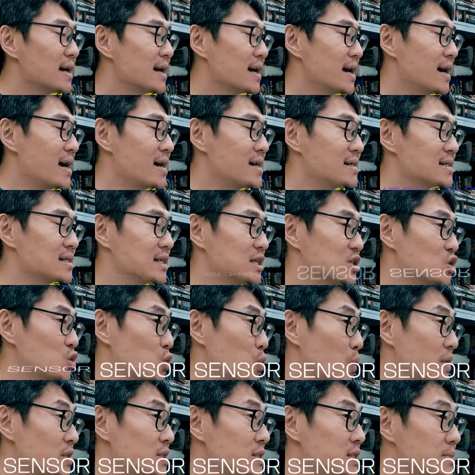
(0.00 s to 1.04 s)
has a
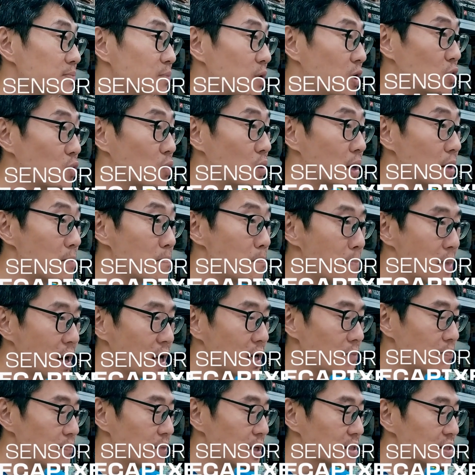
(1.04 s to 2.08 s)
20.1
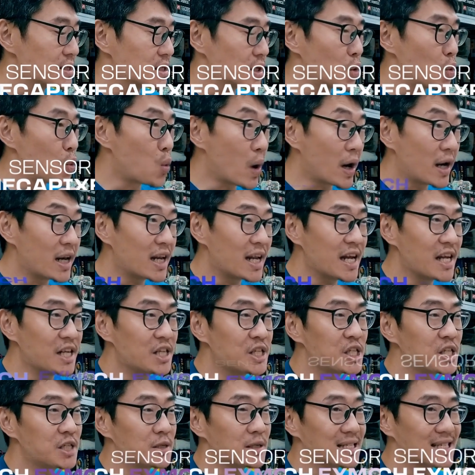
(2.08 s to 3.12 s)
megapixel
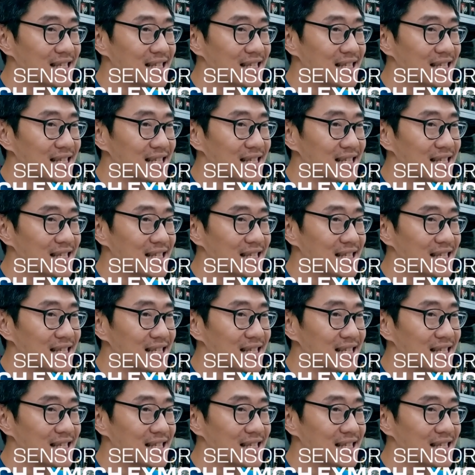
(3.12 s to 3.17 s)
1-inch